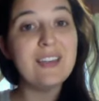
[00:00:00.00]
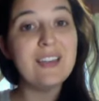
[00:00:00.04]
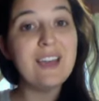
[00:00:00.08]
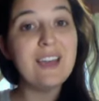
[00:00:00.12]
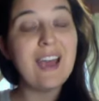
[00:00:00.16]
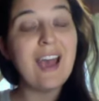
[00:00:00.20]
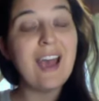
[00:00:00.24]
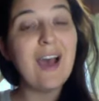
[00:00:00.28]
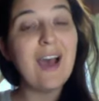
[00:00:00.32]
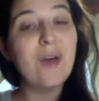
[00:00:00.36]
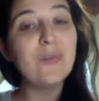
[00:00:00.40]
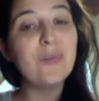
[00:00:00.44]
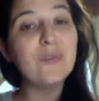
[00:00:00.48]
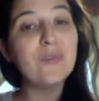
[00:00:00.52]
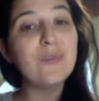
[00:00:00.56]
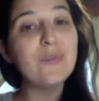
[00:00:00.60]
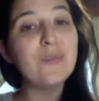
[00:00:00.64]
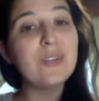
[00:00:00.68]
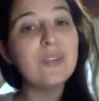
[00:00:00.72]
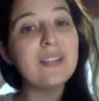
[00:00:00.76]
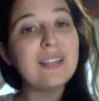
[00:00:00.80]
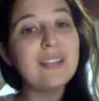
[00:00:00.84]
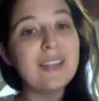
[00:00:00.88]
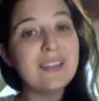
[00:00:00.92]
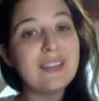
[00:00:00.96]
out through
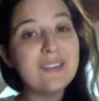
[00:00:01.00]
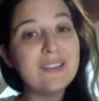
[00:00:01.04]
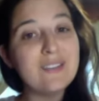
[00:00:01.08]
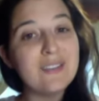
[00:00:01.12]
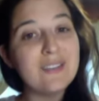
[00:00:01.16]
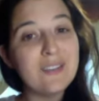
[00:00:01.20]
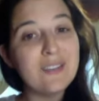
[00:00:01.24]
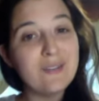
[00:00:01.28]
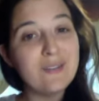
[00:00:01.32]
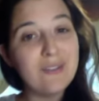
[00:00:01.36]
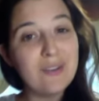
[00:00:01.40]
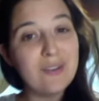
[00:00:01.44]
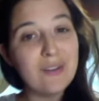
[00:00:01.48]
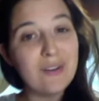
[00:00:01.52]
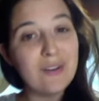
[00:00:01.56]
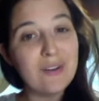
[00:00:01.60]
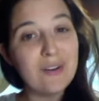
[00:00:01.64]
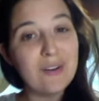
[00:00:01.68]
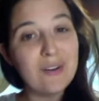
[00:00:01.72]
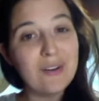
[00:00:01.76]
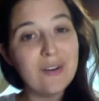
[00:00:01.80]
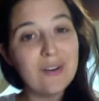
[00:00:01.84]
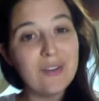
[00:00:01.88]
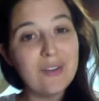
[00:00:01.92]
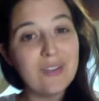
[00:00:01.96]
the layers of the
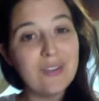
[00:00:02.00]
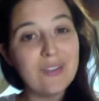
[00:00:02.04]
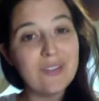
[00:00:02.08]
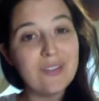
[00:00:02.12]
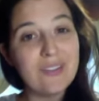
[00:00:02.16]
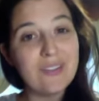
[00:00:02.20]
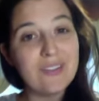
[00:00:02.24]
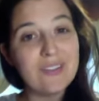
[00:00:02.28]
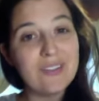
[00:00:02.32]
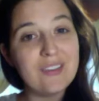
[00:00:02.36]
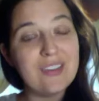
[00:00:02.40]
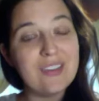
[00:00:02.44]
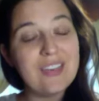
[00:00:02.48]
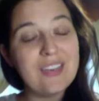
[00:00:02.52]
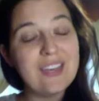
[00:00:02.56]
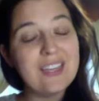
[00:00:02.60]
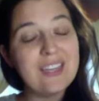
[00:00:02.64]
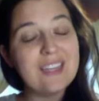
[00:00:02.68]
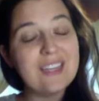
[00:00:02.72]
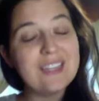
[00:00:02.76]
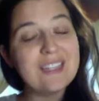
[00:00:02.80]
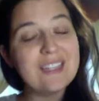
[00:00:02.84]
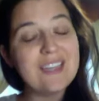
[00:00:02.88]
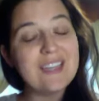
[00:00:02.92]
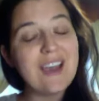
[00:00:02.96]
earth,
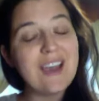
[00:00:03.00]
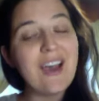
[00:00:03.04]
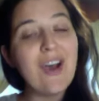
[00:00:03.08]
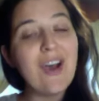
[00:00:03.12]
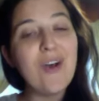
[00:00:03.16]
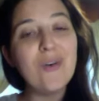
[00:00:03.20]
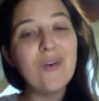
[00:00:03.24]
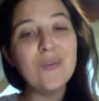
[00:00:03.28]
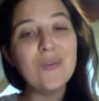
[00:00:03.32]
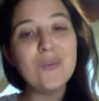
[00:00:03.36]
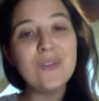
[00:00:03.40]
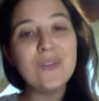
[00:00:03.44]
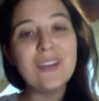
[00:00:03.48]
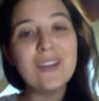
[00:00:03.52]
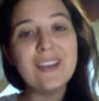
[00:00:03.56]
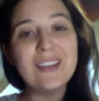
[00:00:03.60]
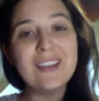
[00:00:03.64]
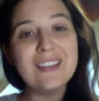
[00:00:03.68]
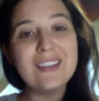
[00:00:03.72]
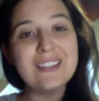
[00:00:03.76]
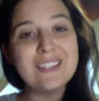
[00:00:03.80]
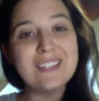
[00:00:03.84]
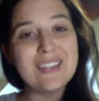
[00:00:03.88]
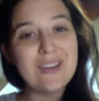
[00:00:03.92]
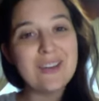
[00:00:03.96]
down,
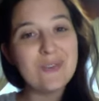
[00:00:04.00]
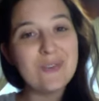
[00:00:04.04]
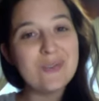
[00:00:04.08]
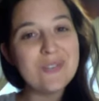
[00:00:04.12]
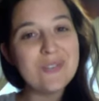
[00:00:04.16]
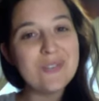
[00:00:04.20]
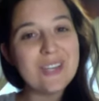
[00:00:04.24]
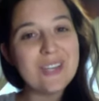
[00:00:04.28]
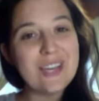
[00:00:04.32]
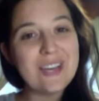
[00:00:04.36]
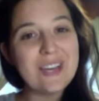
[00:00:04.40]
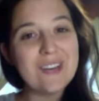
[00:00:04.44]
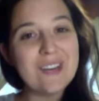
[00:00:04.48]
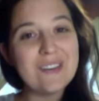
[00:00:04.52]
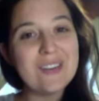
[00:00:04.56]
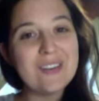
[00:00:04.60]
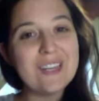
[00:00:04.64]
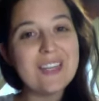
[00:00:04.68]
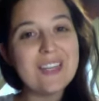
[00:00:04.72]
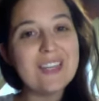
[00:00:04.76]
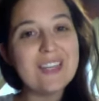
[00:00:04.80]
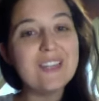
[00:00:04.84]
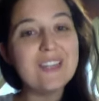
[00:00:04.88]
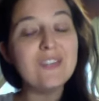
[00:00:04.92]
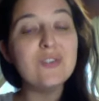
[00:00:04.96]
down, down
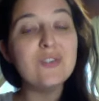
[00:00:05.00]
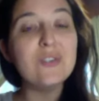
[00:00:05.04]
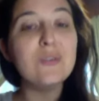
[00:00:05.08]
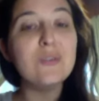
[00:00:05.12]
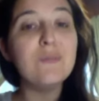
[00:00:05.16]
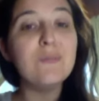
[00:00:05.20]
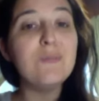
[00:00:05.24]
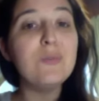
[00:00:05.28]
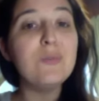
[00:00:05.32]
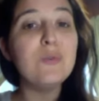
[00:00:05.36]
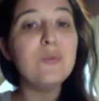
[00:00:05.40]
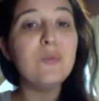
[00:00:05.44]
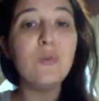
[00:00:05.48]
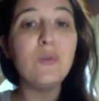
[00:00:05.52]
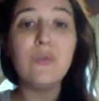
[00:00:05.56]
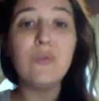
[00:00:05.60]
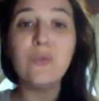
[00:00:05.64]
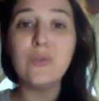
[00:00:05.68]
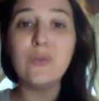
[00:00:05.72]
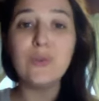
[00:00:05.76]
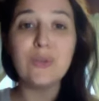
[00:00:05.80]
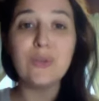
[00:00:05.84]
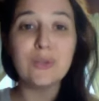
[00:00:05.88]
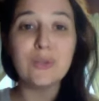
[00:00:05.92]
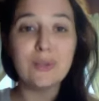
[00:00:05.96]
into the
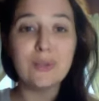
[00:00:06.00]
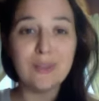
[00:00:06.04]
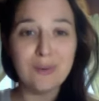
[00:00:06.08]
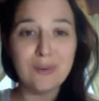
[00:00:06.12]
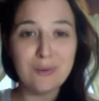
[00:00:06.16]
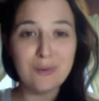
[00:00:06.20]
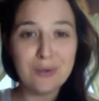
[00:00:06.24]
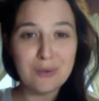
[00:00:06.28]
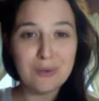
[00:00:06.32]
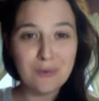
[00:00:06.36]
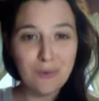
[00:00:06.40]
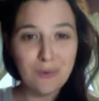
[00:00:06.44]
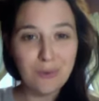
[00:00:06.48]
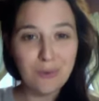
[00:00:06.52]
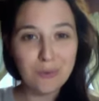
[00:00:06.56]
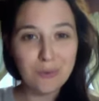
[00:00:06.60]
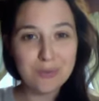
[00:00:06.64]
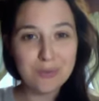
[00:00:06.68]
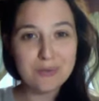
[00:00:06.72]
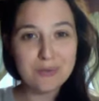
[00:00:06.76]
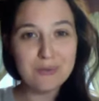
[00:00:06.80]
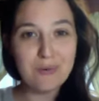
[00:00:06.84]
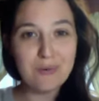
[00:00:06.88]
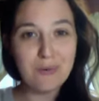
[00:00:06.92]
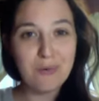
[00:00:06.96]
beautiful glittering
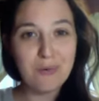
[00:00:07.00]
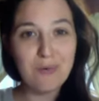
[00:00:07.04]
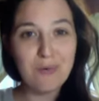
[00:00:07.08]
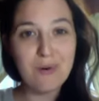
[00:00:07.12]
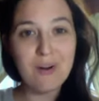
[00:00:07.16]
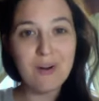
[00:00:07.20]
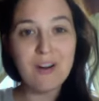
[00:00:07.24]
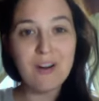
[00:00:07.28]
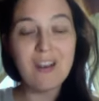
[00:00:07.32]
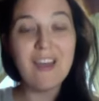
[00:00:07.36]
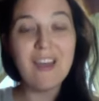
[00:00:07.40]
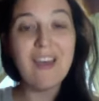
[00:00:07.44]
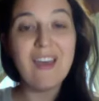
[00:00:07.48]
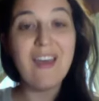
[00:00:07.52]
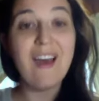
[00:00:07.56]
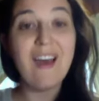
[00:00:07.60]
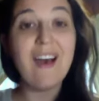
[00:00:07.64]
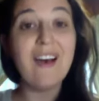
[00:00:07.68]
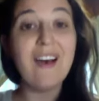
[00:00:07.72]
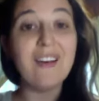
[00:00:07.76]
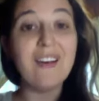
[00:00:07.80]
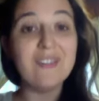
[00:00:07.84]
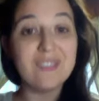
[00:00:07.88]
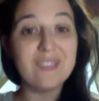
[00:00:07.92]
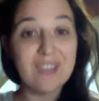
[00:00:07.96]
golden core
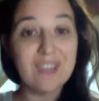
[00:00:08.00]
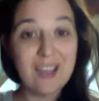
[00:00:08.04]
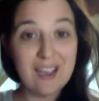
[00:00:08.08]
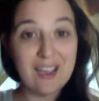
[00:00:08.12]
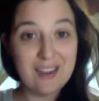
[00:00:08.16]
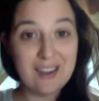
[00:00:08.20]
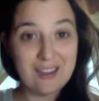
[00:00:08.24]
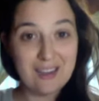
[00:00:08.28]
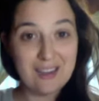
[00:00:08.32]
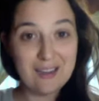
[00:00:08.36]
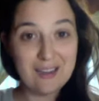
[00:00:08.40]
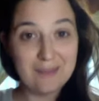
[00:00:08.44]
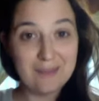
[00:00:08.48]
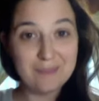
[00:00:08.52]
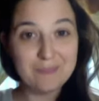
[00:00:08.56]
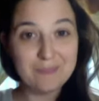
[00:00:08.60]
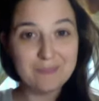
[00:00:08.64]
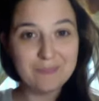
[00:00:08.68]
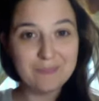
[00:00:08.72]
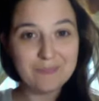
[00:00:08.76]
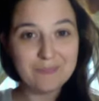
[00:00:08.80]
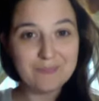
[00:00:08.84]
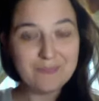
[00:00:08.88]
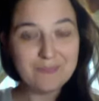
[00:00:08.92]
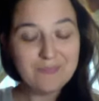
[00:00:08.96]
of Gaia.
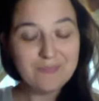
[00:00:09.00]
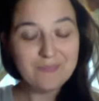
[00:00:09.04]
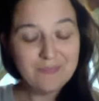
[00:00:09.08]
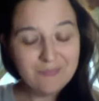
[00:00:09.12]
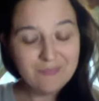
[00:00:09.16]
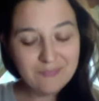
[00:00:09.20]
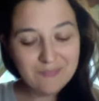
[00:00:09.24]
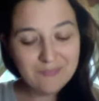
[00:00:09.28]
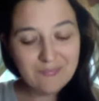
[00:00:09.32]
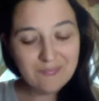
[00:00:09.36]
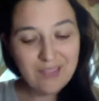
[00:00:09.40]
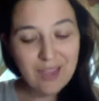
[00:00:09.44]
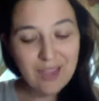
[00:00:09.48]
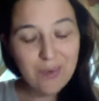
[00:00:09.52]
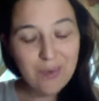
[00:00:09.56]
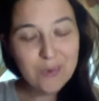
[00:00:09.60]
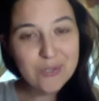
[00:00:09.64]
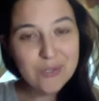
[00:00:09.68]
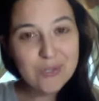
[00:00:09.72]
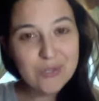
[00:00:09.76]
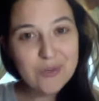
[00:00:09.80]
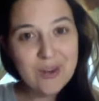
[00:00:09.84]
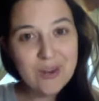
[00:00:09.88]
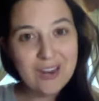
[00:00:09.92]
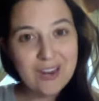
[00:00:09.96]
I
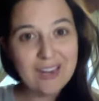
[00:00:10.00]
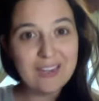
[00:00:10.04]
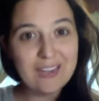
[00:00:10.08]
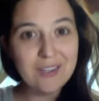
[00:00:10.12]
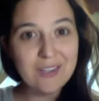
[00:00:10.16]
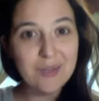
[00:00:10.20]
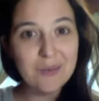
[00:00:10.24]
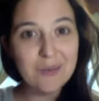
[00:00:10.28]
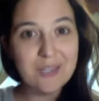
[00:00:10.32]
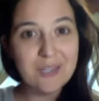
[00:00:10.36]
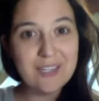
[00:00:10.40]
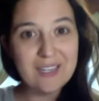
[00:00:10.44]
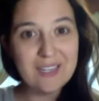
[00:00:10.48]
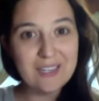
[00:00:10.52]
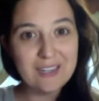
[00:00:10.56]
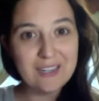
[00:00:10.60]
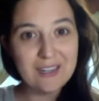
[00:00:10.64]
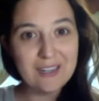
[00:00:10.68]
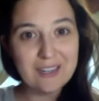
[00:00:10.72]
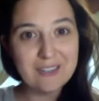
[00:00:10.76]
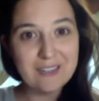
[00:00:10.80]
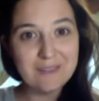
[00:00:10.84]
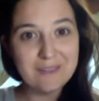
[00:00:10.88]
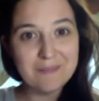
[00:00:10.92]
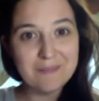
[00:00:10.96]
want you to anchor in here,